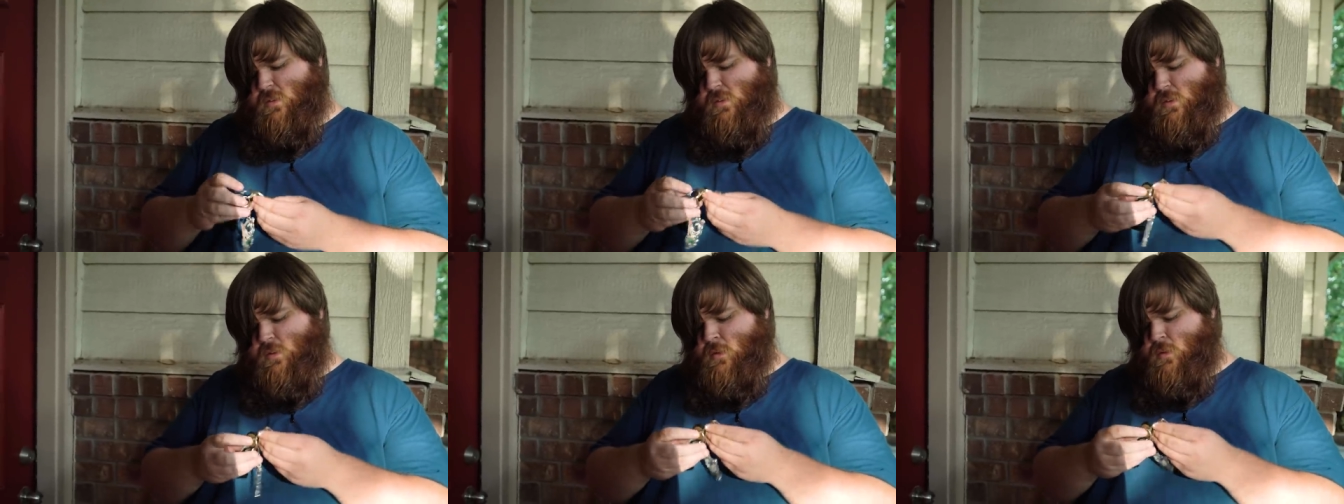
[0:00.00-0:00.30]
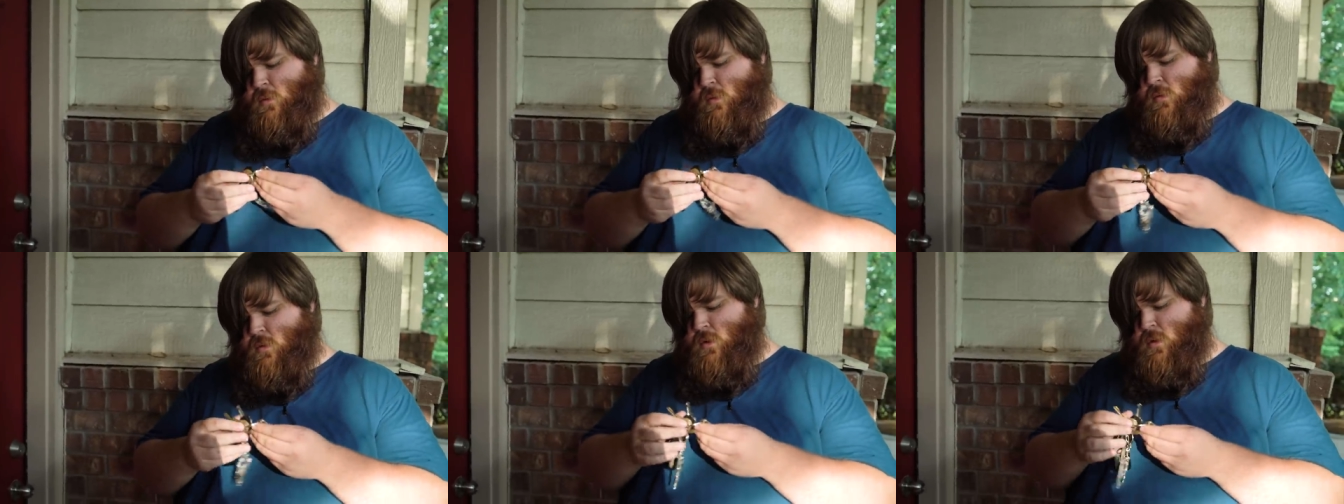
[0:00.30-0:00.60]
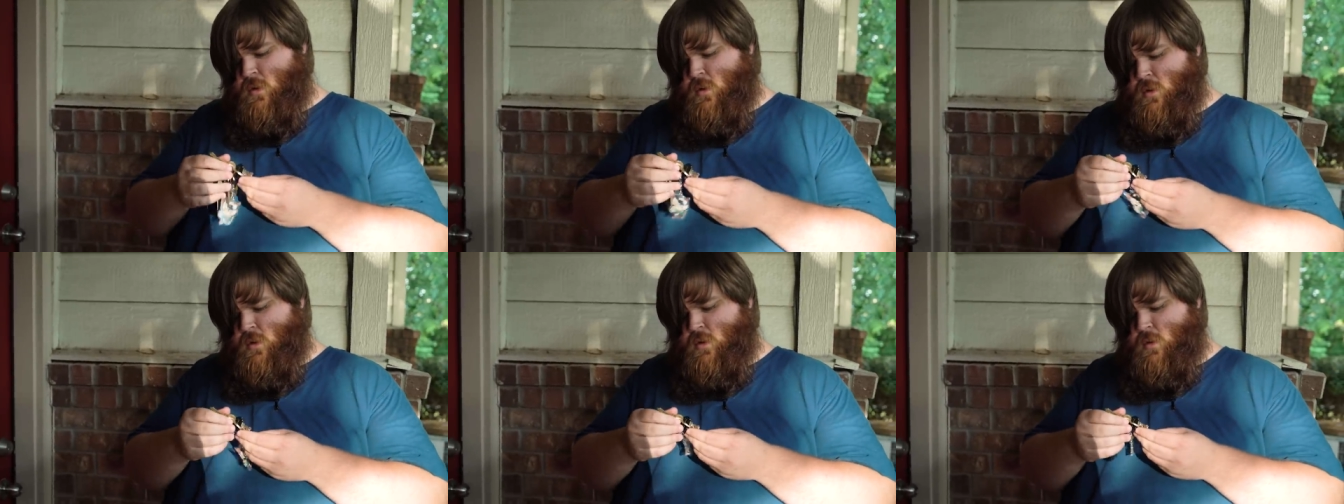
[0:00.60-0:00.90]
so
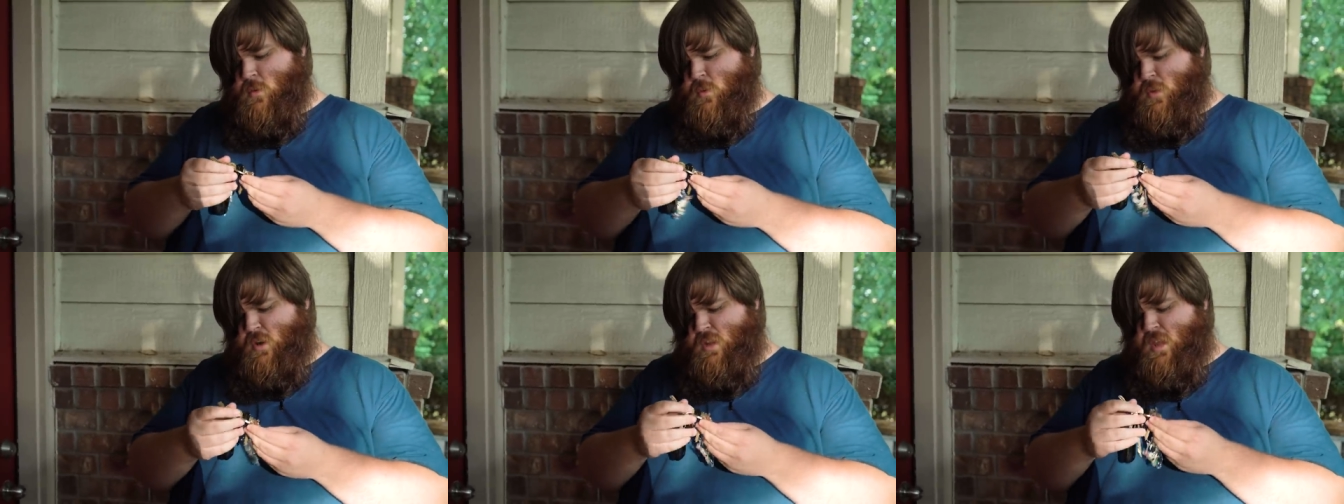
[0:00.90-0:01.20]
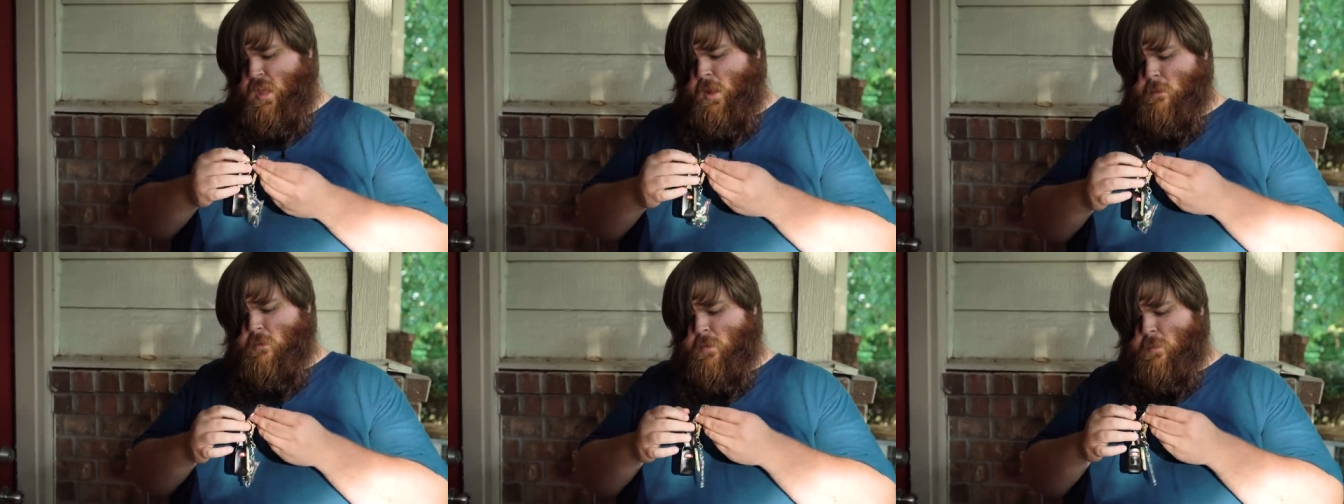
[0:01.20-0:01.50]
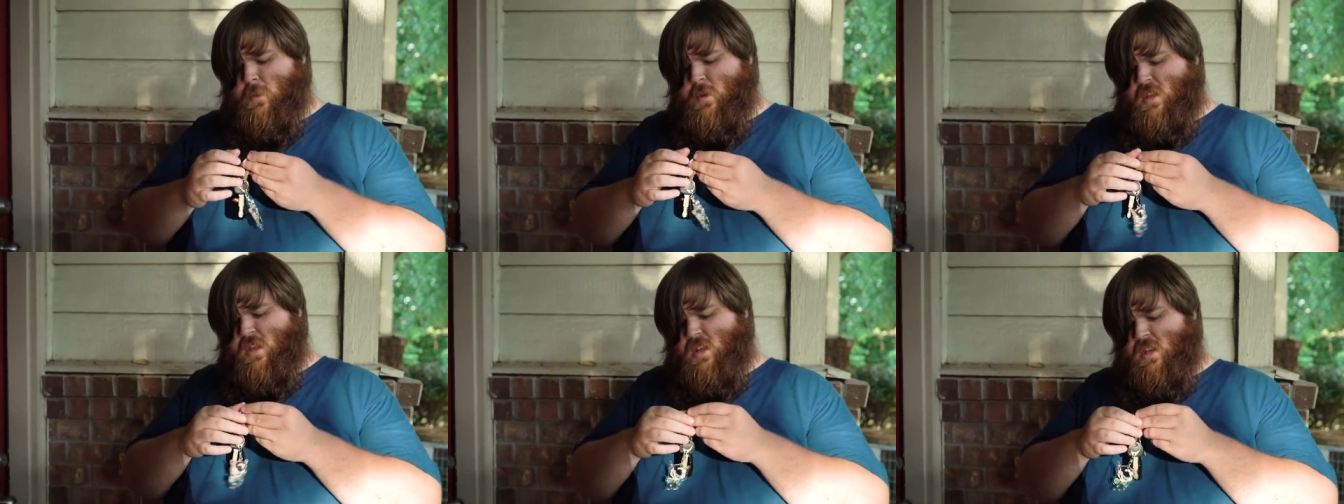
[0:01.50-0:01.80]
when it came to
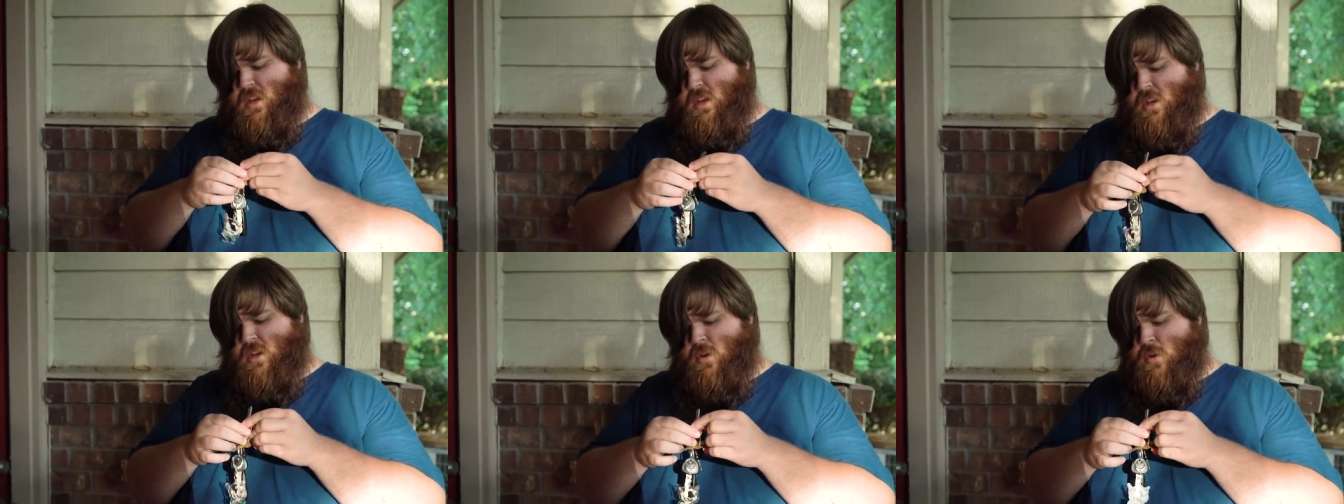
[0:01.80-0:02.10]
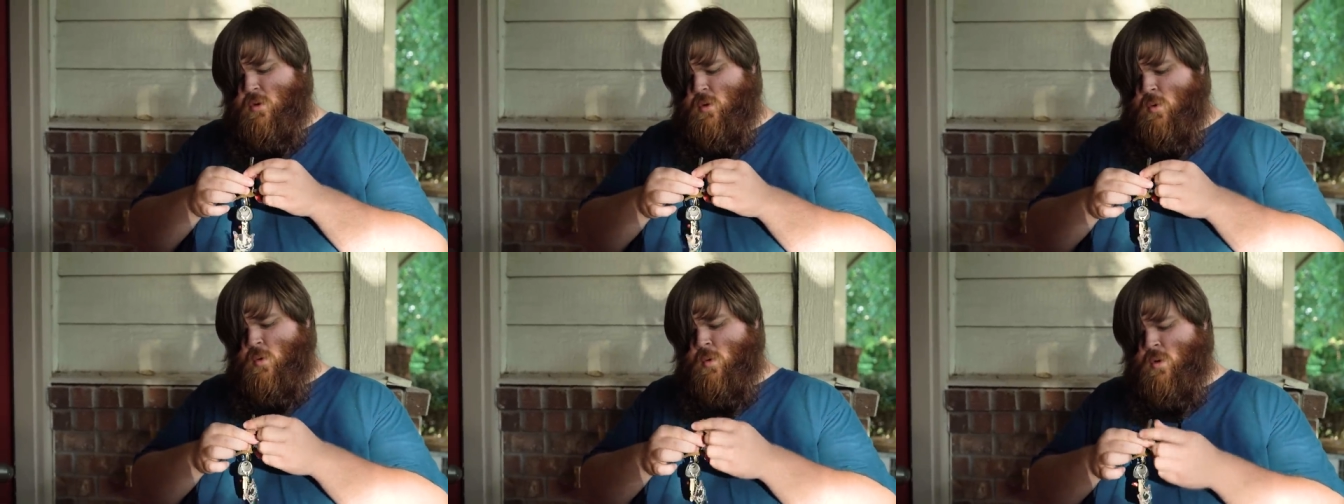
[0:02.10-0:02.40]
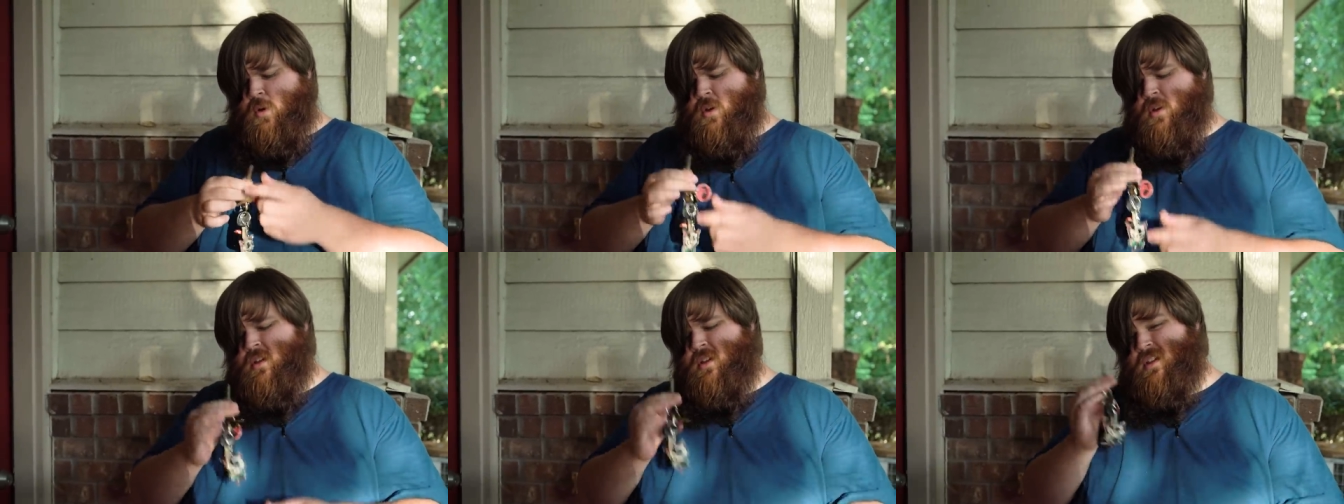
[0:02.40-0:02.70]
picking a new